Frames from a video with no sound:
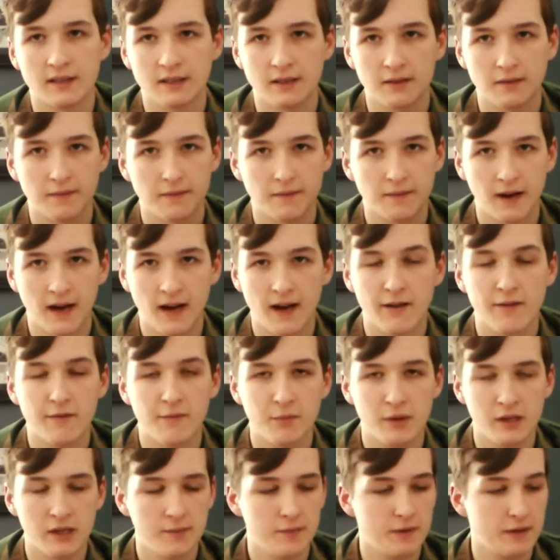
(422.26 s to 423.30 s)
to 5
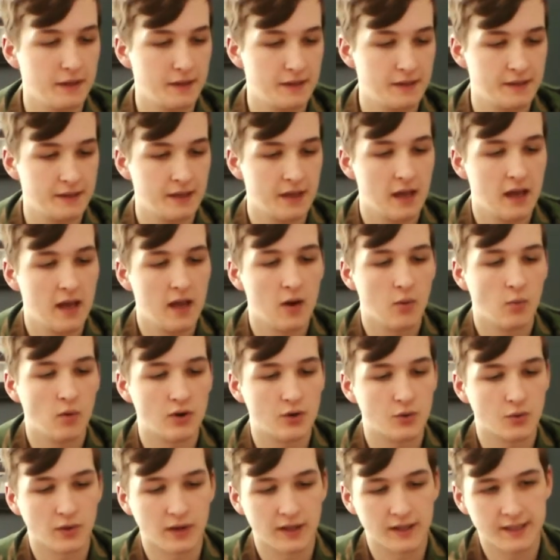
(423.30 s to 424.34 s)
BBs,
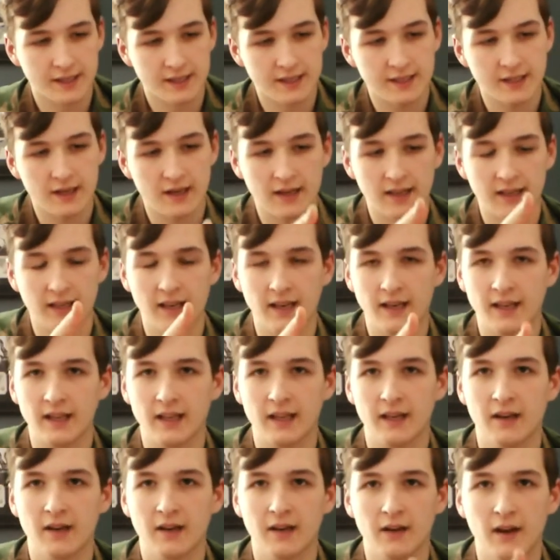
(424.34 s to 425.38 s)
which will get stuck in
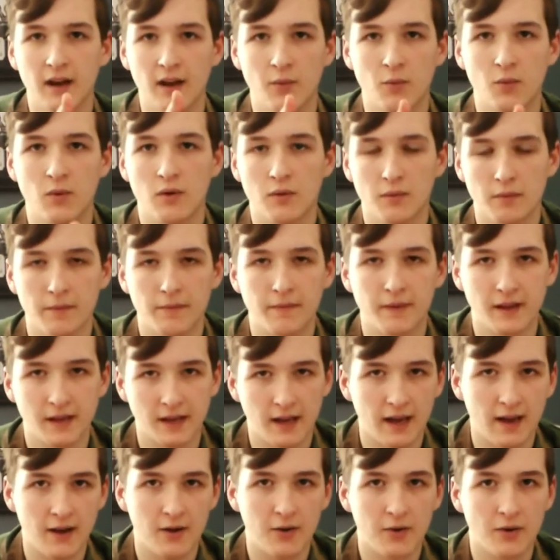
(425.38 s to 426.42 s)
here and won't feed
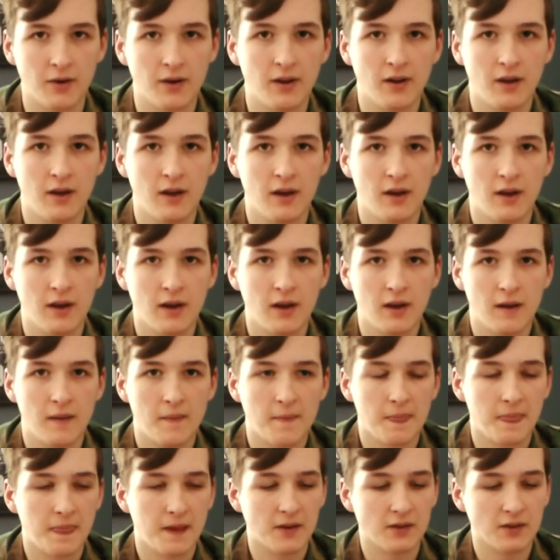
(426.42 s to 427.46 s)
out.
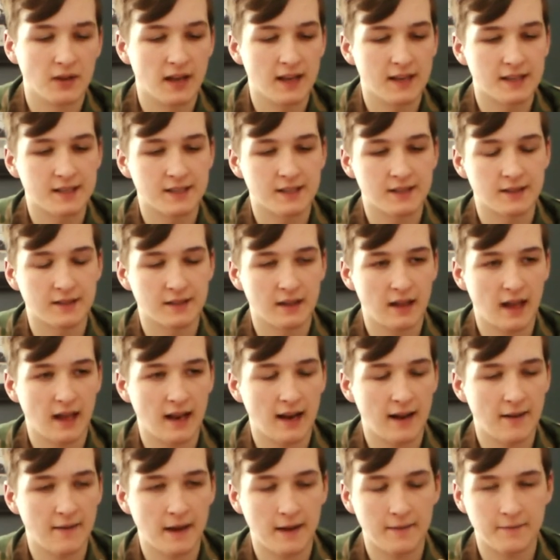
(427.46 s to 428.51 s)
Unless, and
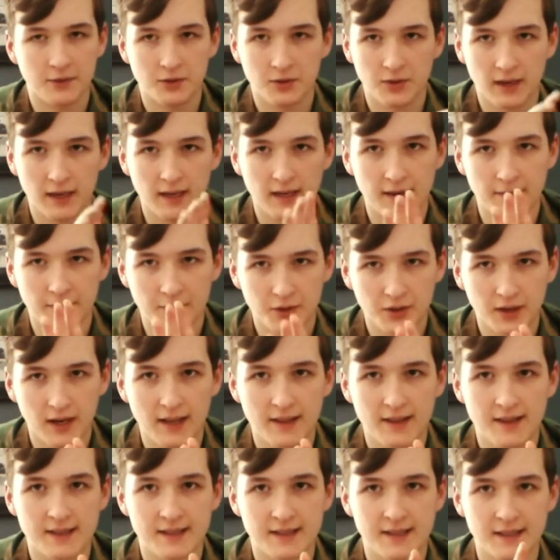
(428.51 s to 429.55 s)
I've tried
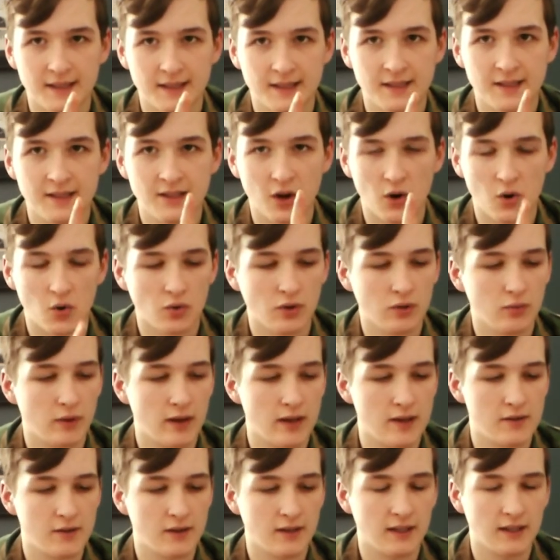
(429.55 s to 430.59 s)
this, and this is the only way
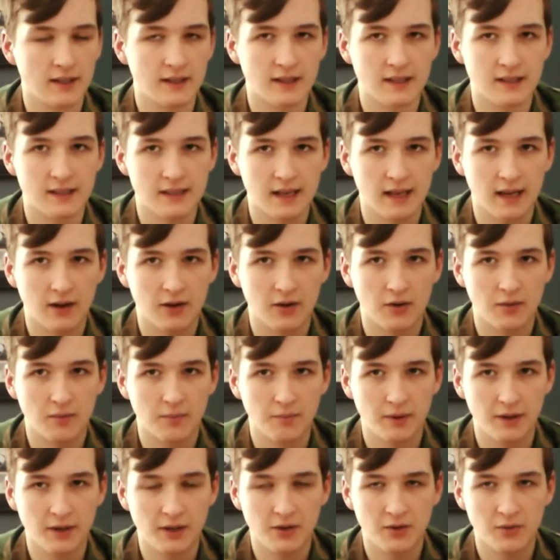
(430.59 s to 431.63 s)
you can get these out,
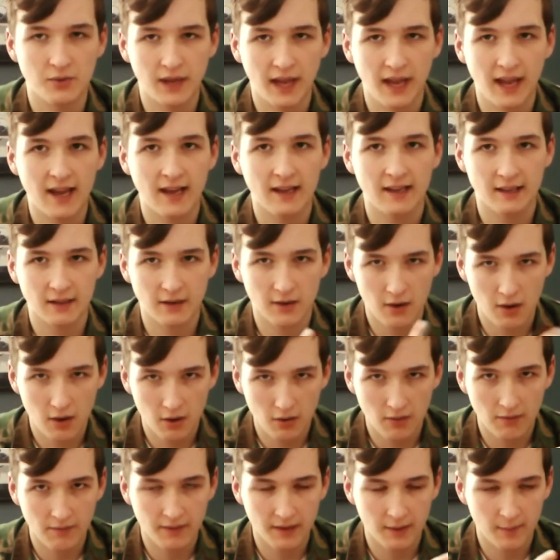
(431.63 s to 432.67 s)
but you can't get
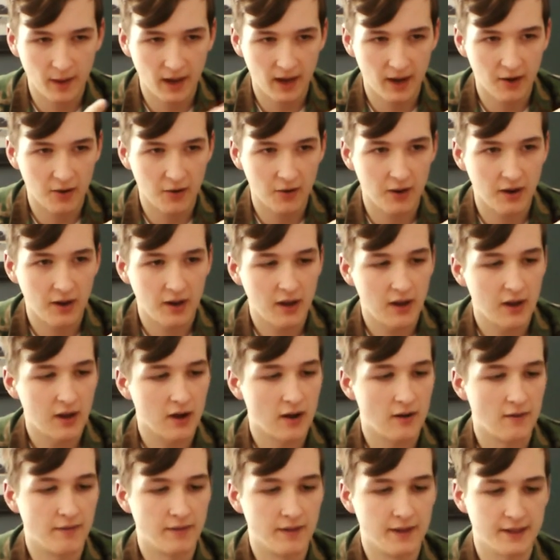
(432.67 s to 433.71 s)
all of them out
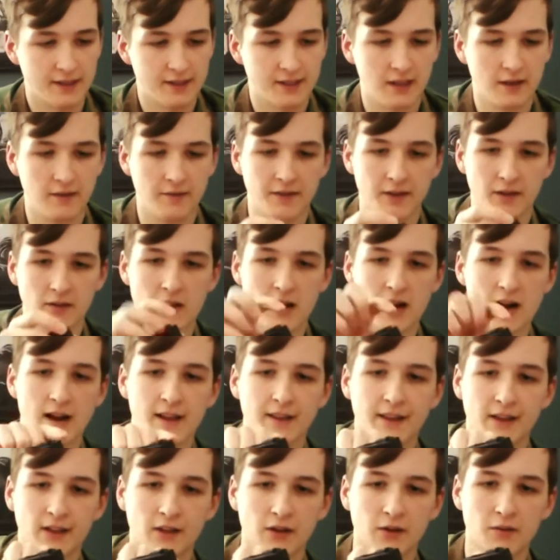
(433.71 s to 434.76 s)
of the line
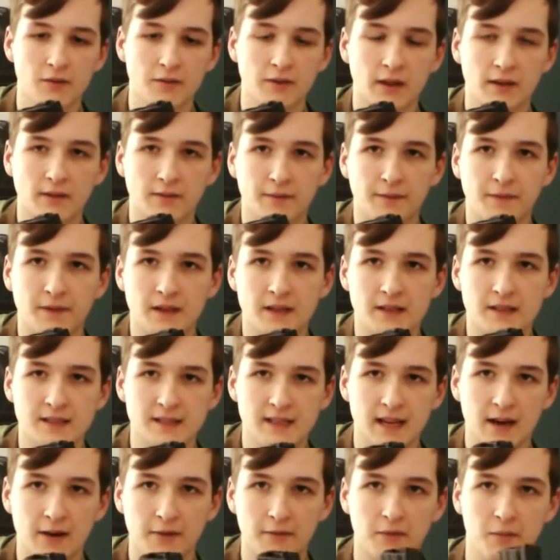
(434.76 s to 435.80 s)
that feeds
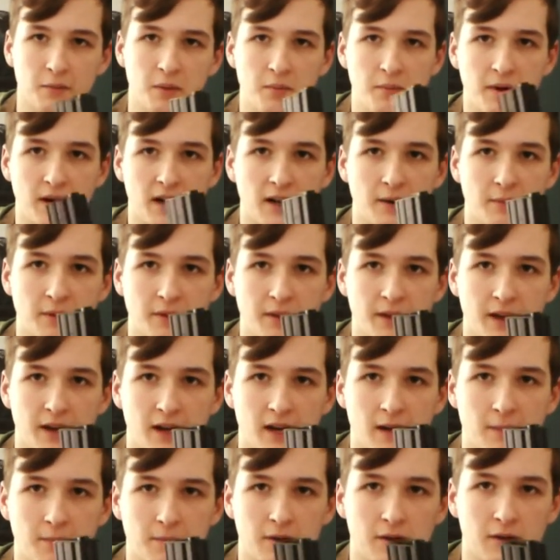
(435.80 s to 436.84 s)
down from the bottom of the
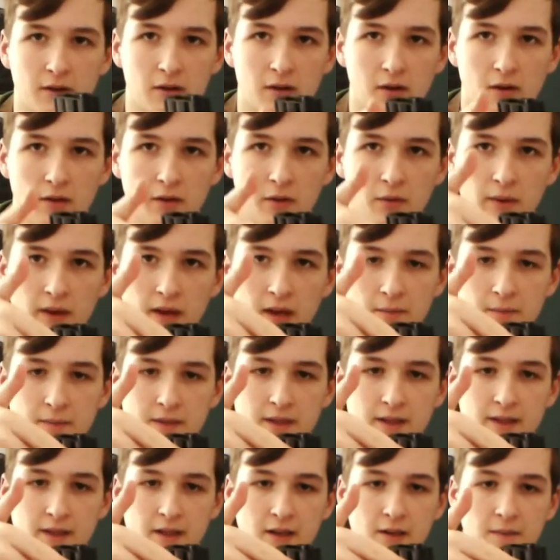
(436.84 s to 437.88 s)
hopper all the way up to
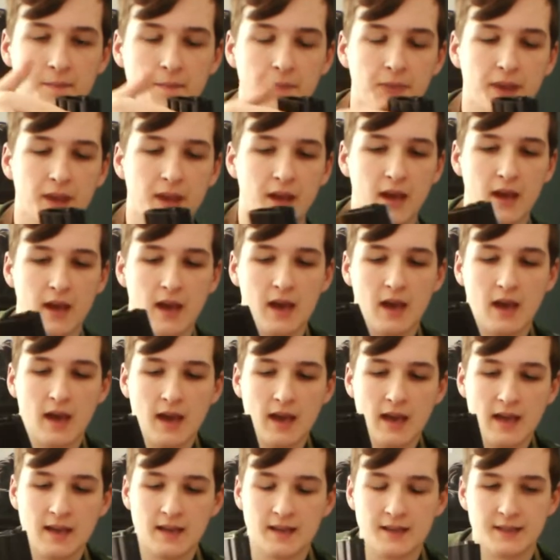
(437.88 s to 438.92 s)
there.
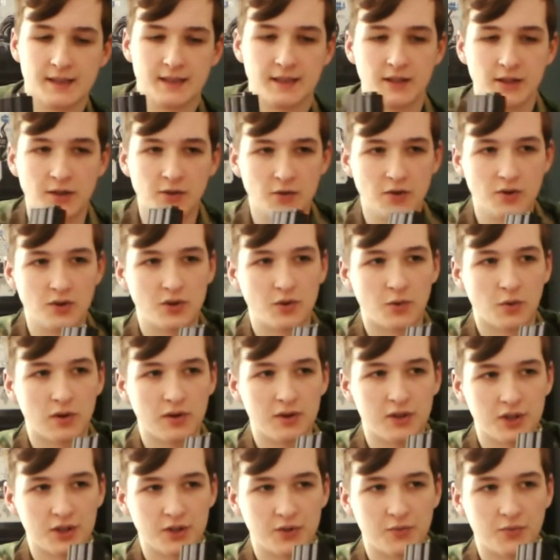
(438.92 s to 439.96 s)
Is you sort of
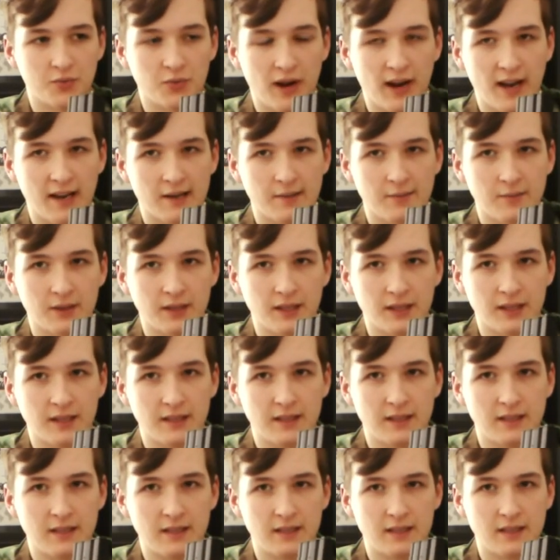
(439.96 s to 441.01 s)
just randomly
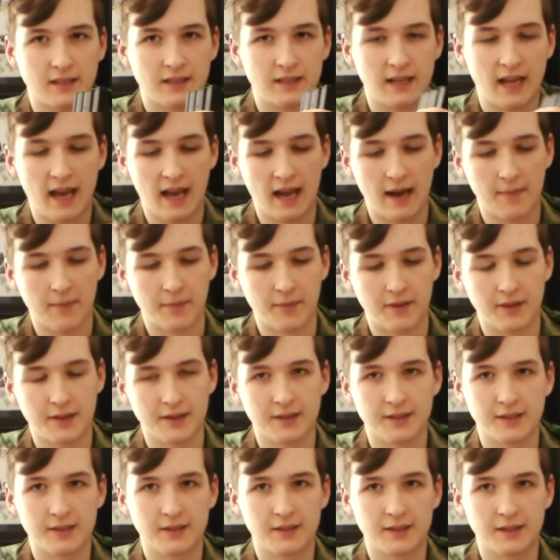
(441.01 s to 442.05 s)
tap
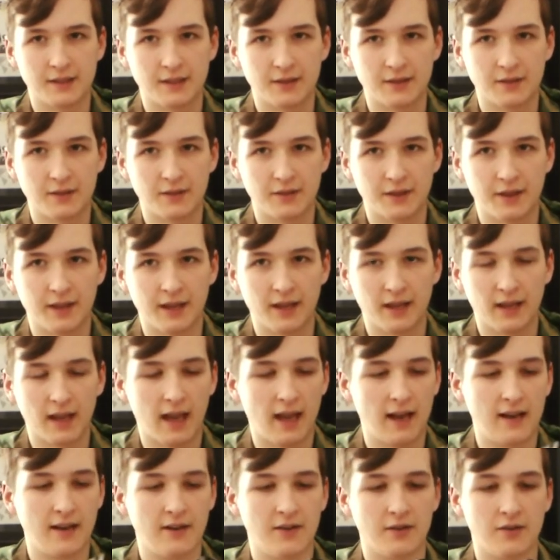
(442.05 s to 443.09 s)
this little thing,
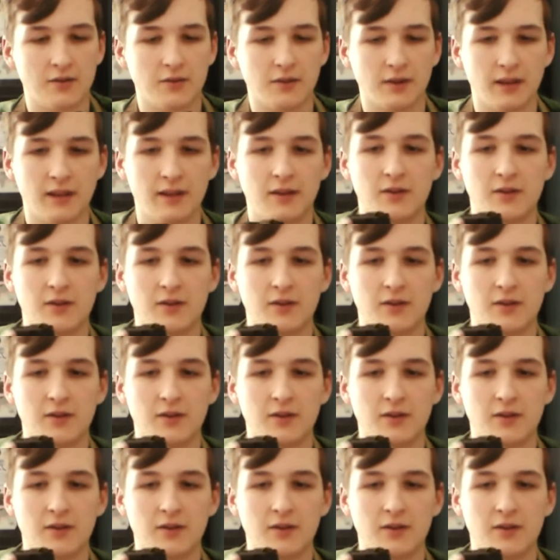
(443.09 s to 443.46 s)
and it'll